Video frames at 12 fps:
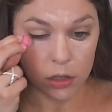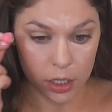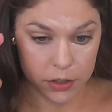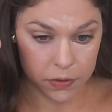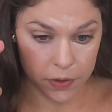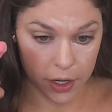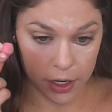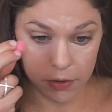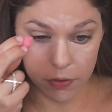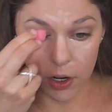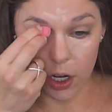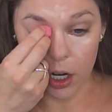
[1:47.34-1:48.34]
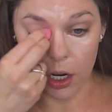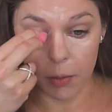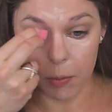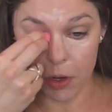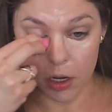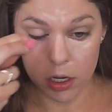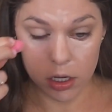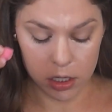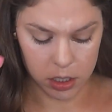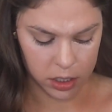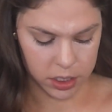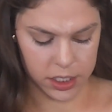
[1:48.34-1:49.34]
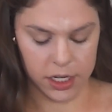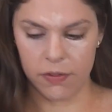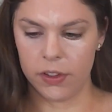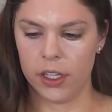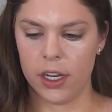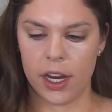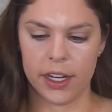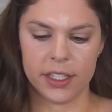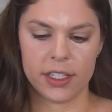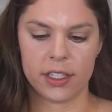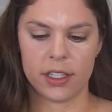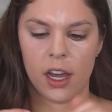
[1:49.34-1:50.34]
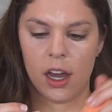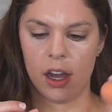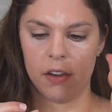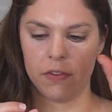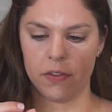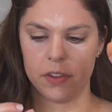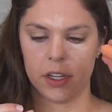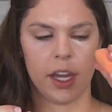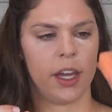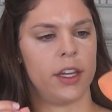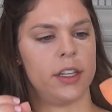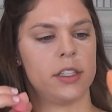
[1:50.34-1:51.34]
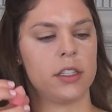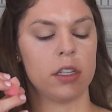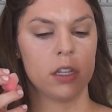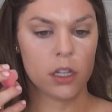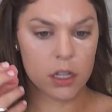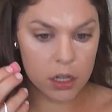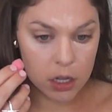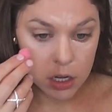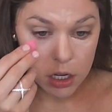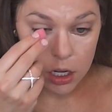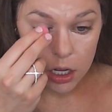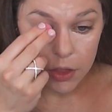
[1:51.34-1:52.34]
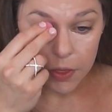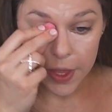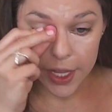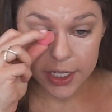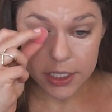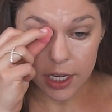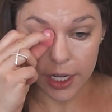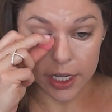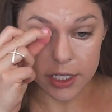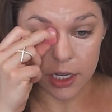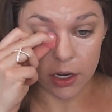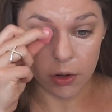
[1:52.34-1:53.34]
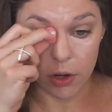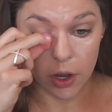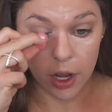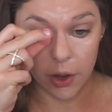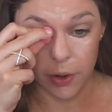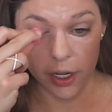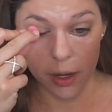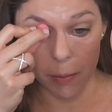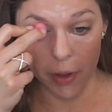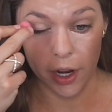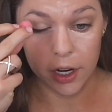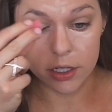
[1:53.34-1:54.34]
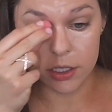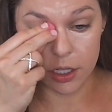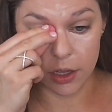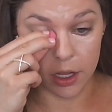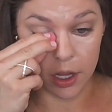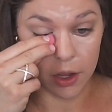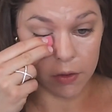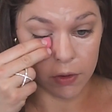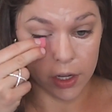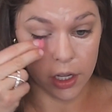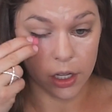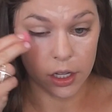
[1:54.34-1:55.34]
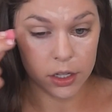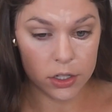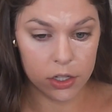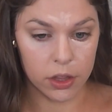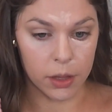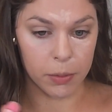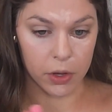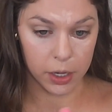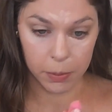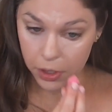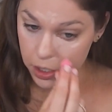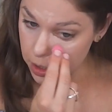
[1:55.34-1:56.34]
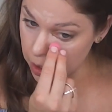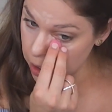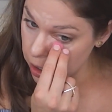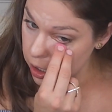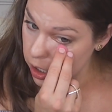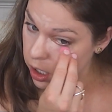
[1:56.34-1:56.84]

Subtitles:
It's very firm. It's definitely not as soft as this. I guess I don't know how it compares to the Beauty Blender.